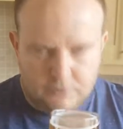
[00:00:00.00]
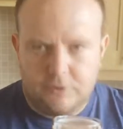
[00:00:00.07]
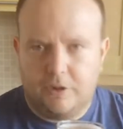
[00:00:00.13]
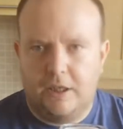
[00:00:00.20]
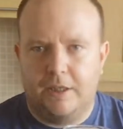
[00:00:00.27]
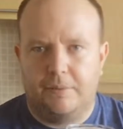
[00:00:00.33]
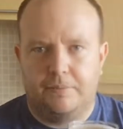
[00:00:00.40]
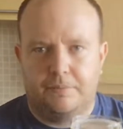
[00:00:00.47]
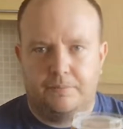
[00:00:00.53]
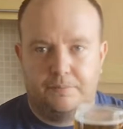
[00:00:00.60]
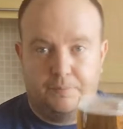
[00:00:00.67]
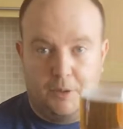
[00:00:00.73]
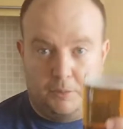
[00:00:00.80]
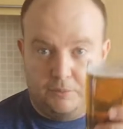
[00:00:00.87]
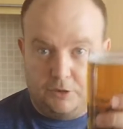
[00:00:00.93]
Right,
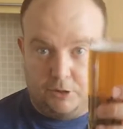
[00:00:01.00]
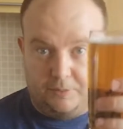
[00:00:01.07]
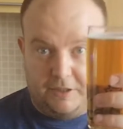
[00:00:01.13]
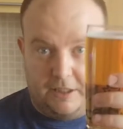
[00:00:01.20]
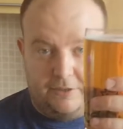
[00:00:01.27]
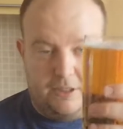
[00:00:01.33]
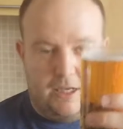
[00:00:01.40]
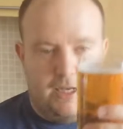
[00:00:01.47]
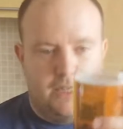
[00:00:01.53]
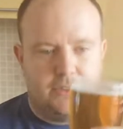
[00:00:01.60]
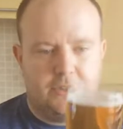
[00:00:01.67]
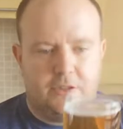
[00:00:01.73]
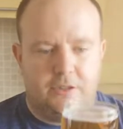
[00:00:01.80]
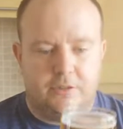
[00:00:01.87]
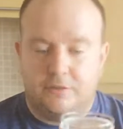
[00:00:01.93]
bottoms up down the
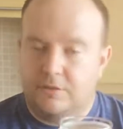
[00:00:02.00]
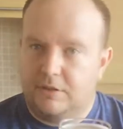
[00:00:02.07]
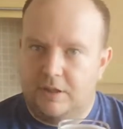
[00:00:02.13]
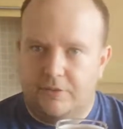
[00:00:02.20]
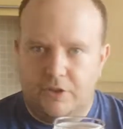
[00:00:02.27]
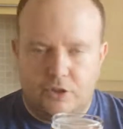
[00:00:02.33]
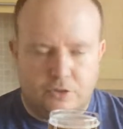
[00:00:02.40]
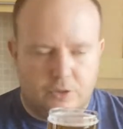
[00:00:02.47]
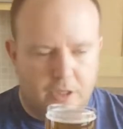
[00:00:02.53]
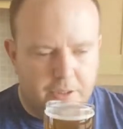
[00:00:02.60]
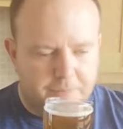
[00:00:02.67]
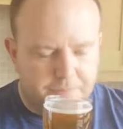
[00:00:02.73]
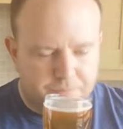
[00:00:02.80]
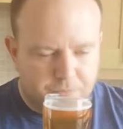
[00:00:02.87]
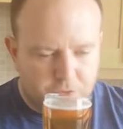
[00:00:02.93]
hatch. Let's give it a try.